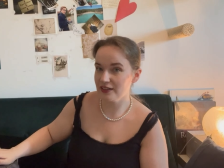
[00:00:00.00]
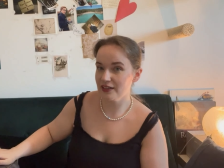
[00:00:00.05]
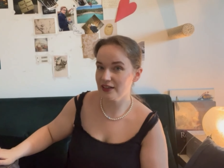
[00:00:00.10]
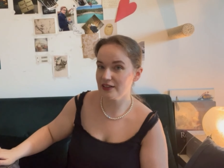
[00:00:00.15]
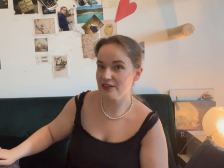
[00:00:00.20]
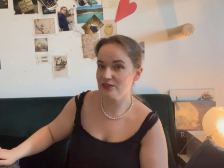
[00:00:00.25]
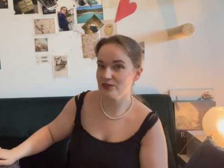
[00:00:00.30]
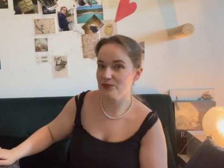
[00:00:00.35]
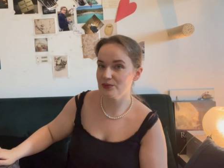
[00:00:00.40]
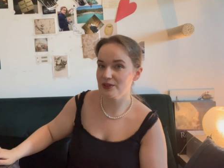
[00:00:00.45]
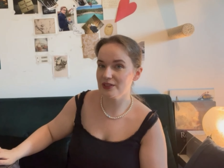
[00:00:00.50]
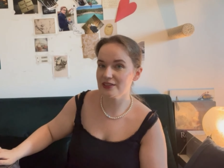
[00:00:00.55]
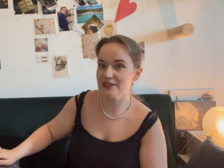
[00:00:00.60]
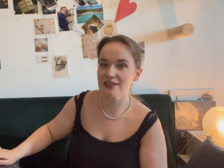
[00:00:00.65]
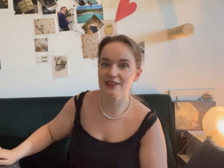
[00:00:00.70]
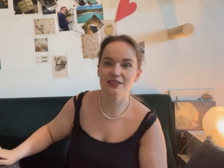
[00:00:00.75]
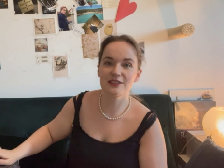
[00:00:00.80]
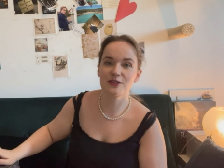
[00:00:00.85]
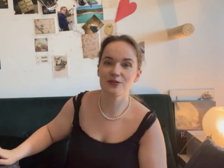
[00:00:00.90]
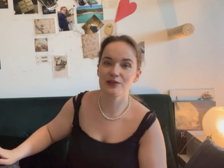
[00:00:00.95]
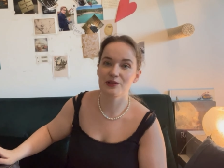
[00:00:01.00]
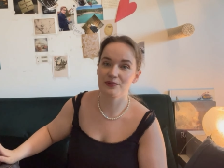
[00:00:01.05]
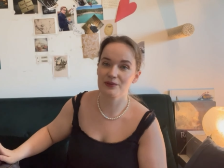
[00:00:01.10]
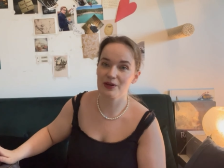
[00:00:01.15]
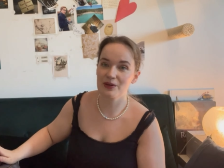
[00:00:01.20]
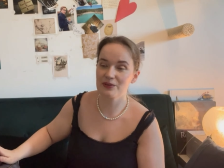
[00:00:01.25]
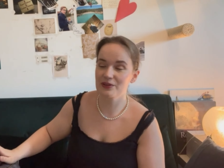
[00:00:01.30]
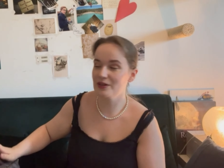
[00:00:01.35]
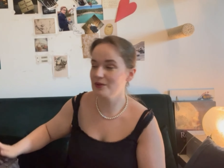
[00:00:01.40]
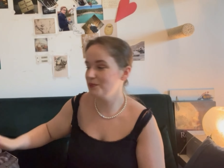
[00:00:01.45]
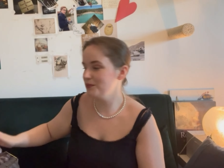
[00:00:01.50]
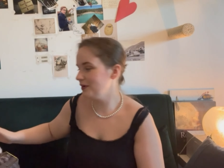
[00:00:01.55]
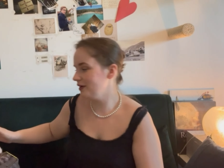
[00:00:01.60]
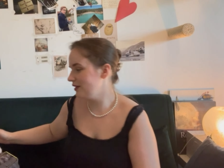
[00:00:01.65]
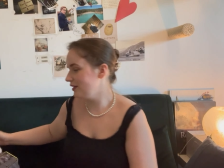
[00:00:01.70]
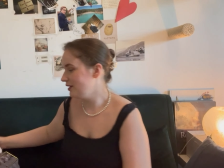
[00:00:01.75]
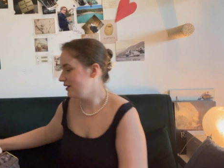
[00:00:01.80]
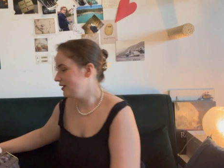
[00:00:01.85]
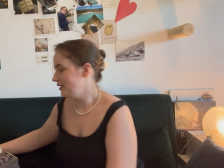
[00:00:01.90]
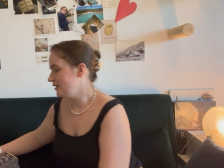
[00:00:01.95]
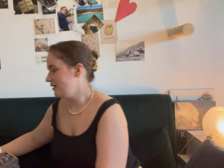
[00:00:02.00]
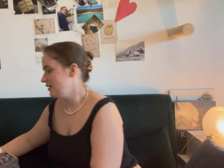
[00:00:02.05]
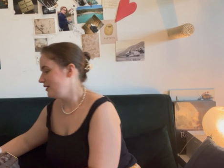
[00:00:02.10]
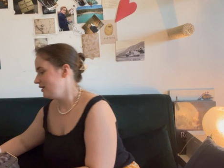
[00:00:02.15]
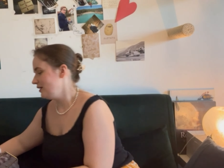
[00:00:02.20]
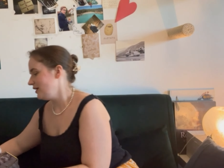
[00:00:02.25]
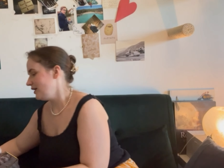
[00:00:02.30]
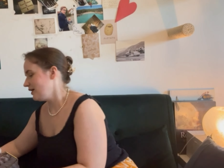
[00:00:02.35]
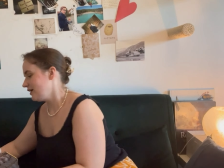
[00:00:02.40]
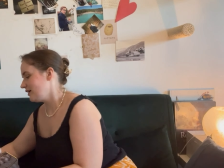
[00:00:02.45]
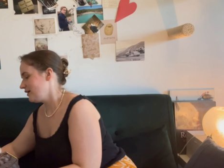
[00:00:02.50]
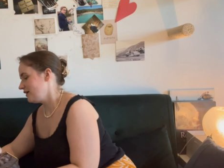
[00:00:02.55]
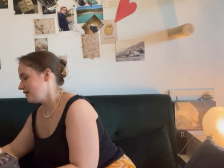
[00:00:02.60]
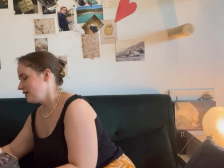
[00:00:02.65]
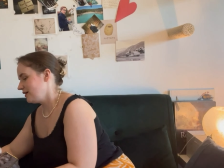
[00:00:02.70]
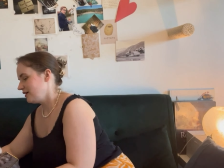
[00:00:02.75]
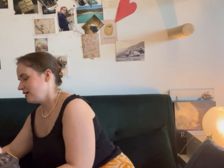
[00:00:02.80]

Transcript: the next few weeks. There's no way around it, but like,